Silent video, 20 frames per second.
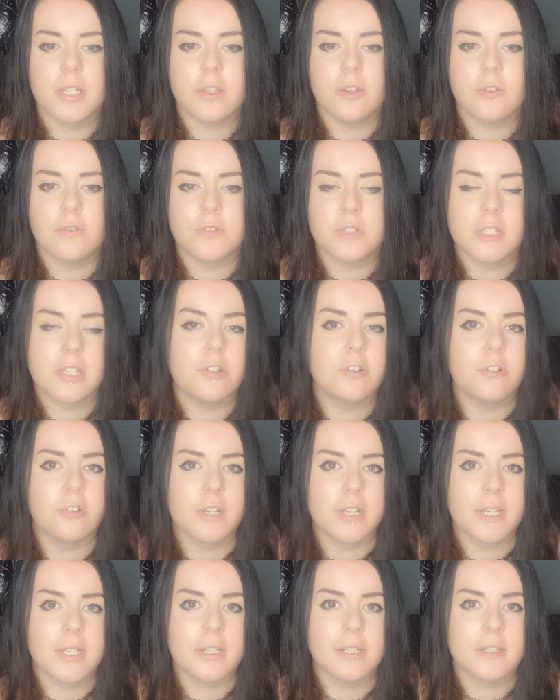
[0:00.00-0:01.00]
of serial
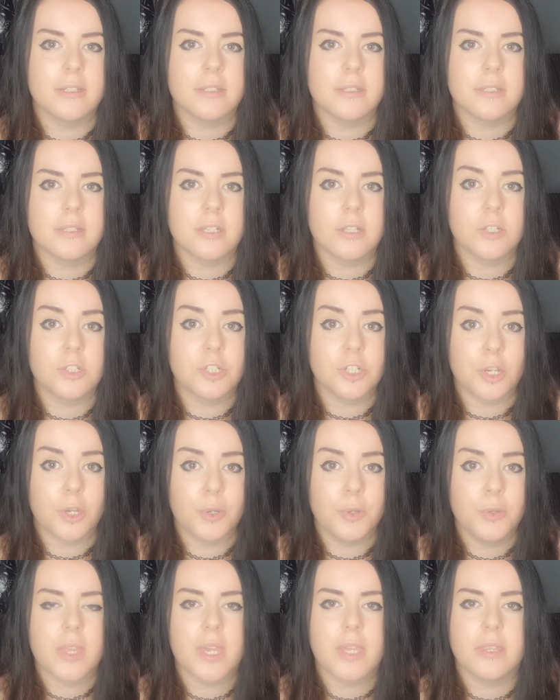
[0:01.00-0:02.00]
killers
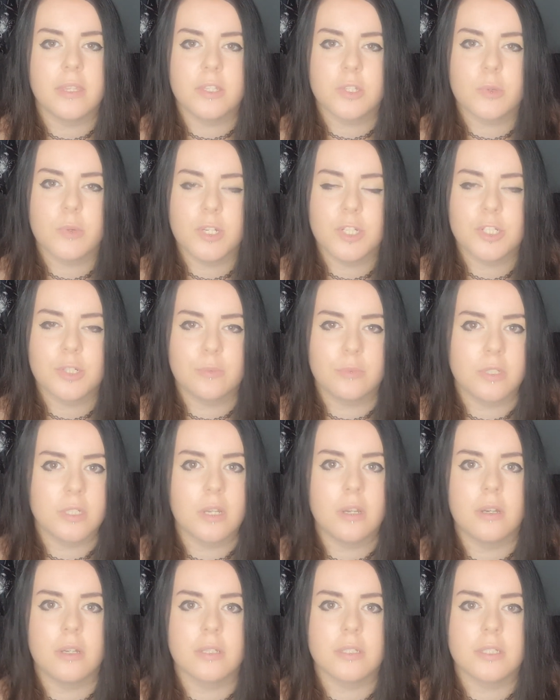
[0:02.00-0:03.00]
show, and this question was
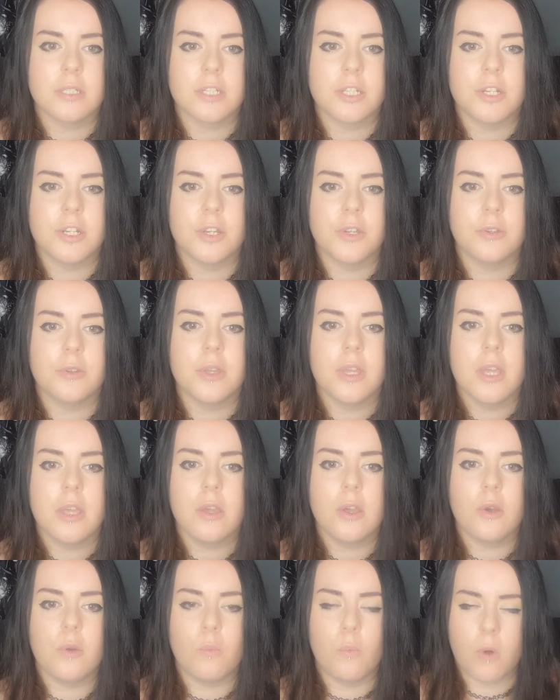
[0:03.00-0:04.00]
asked,
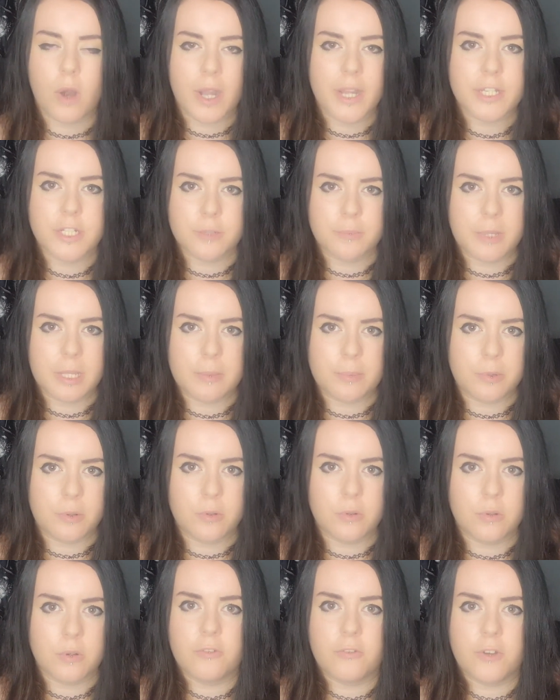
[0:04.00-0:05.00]
why do
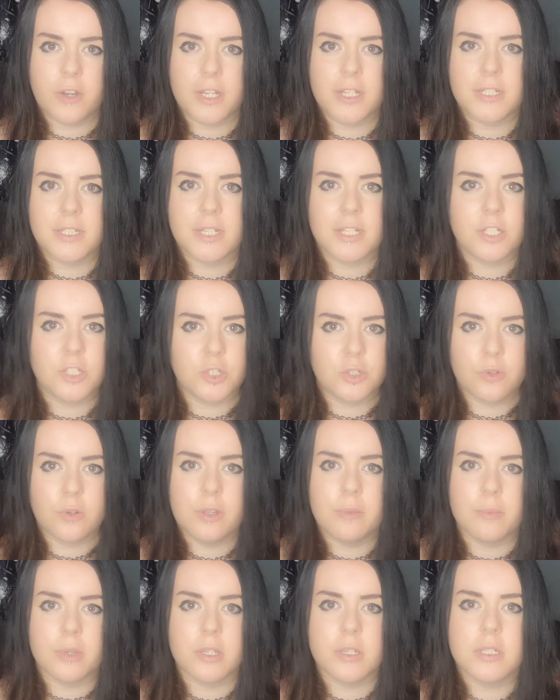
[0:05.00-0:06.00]
people find
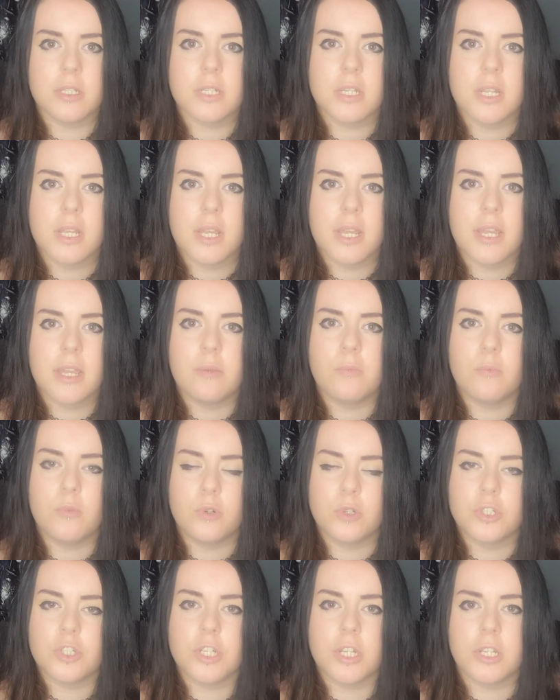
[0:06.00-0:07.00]
enjoyment in
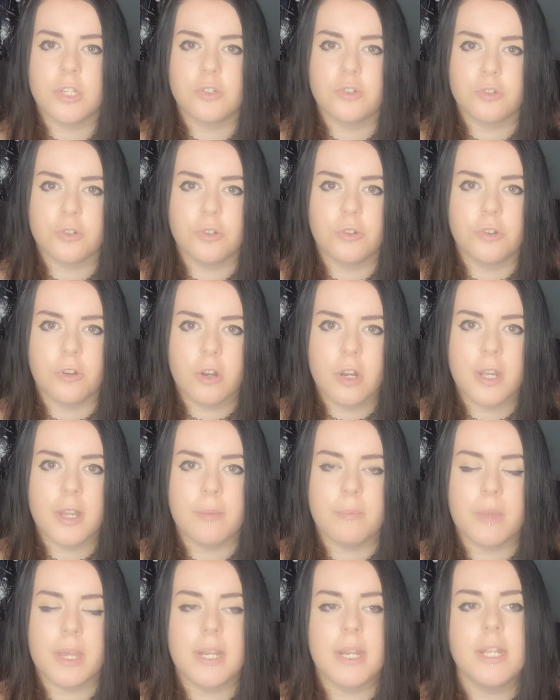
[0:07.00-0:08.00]
watching true
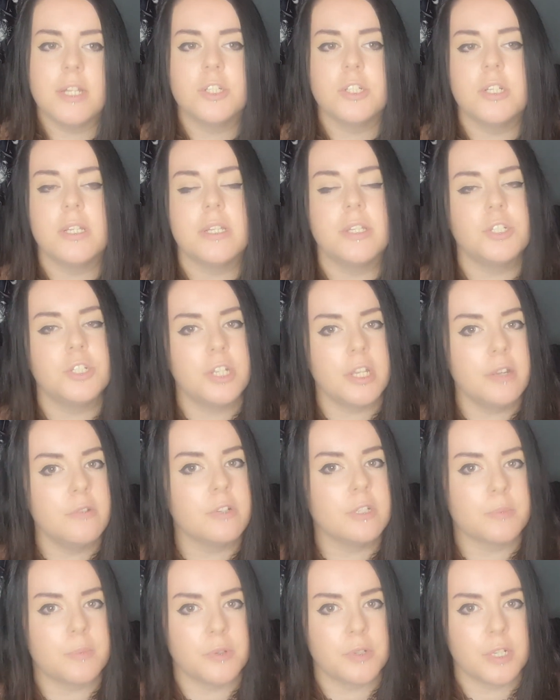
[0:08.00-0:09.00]
crime? And actually she
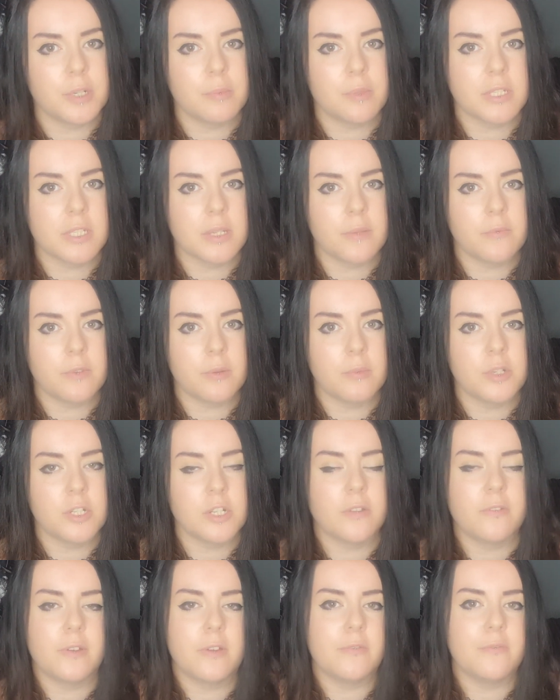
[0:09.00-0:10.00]
responded with something which
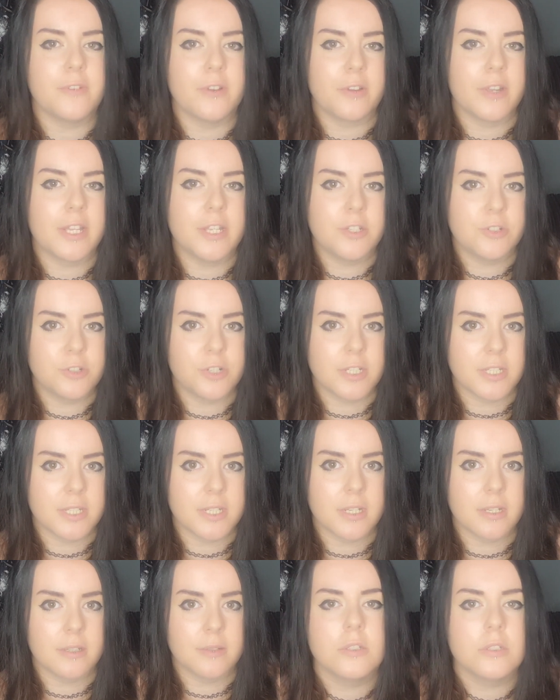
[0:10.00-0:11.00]
I found very
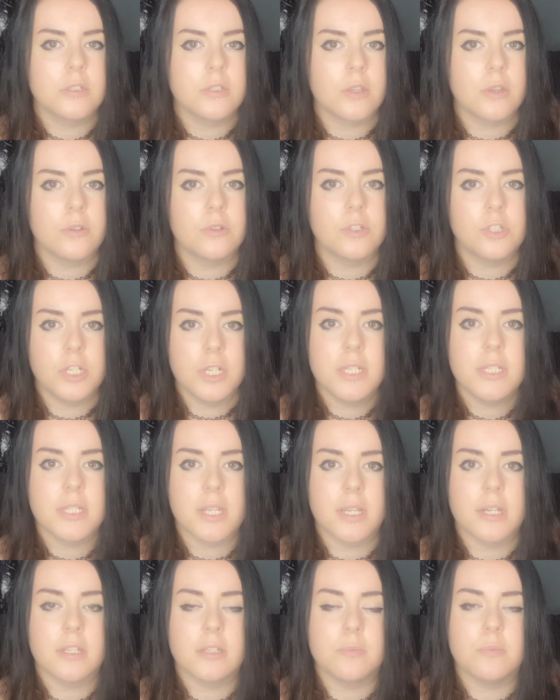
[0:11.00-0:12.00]
interesting. So she
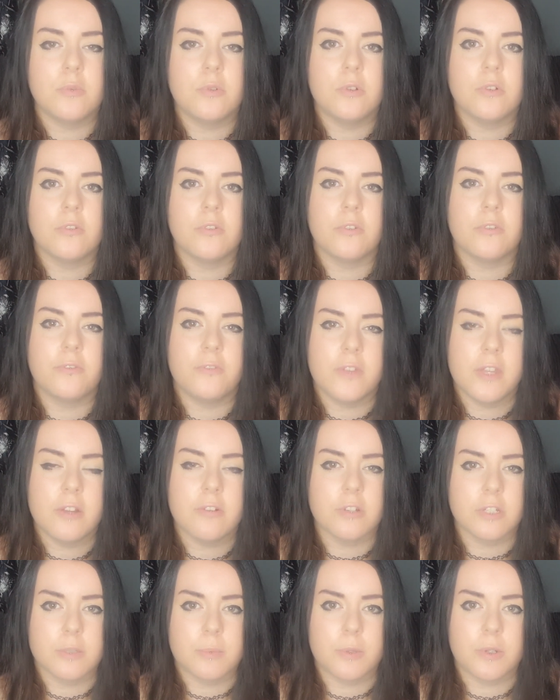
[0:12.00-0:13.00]
said it's more of a fear
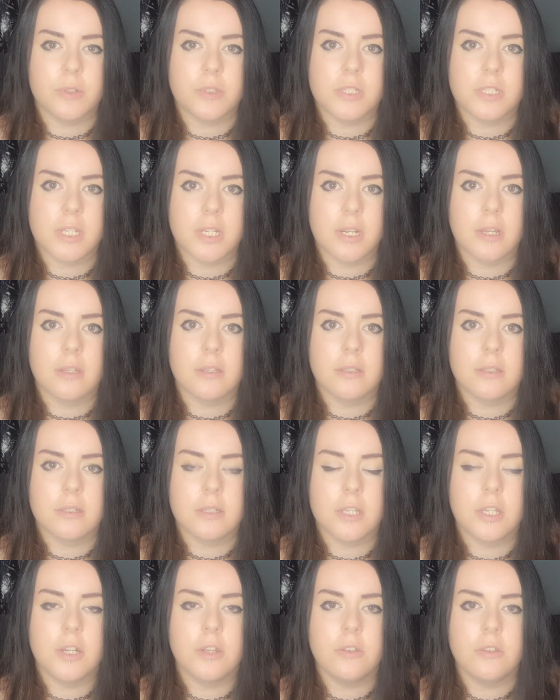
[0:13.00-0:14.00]
response in us.
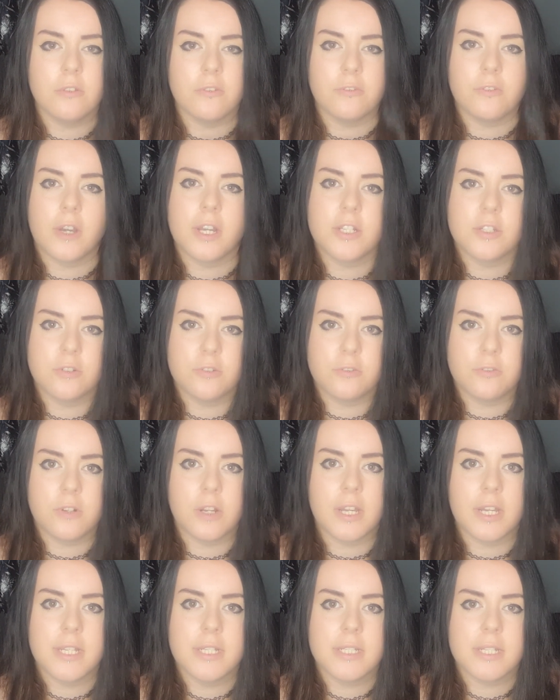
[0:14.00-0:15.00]
The fight or
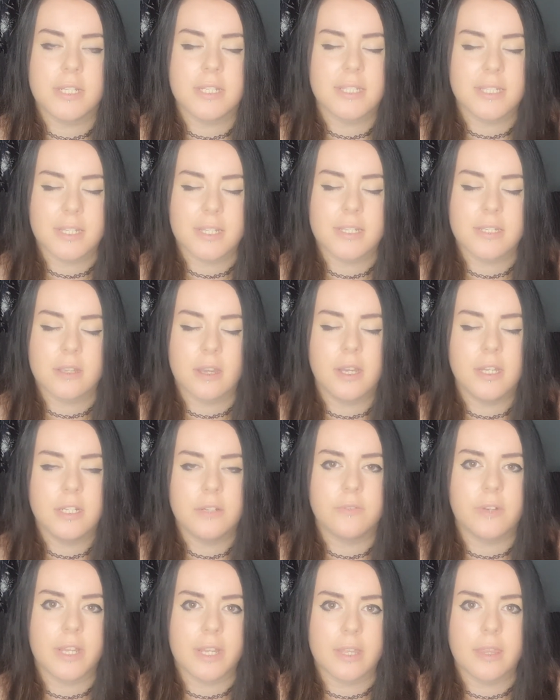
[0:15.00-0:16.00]
flight, it's kind
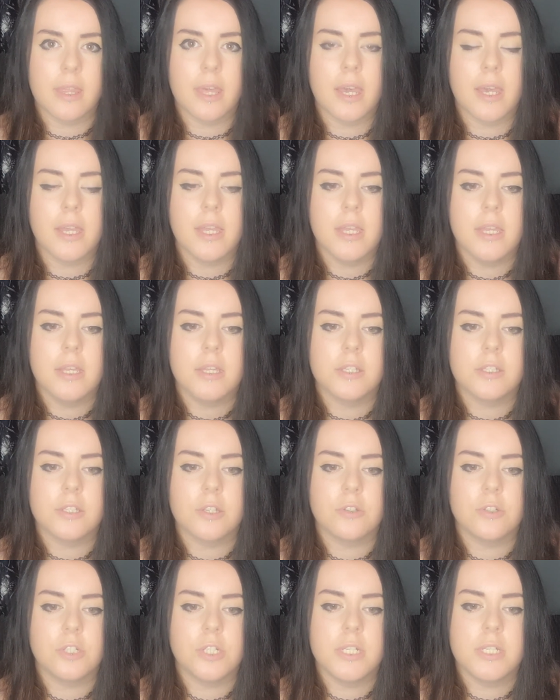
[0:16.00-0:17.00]
of like that.
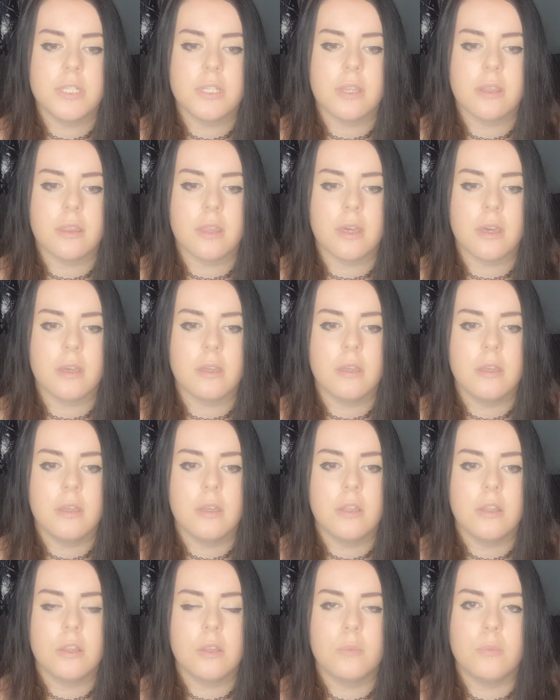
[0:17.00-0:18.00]
So she said that
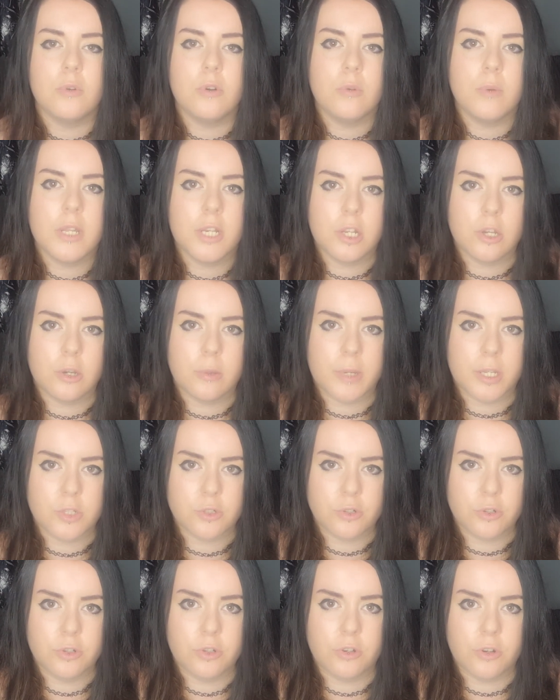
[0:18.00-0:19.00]
the more we know about
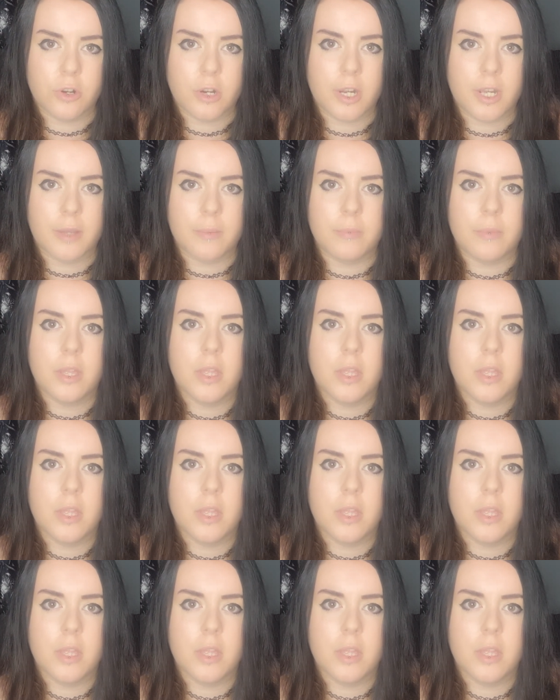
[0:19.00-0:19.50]
true crime,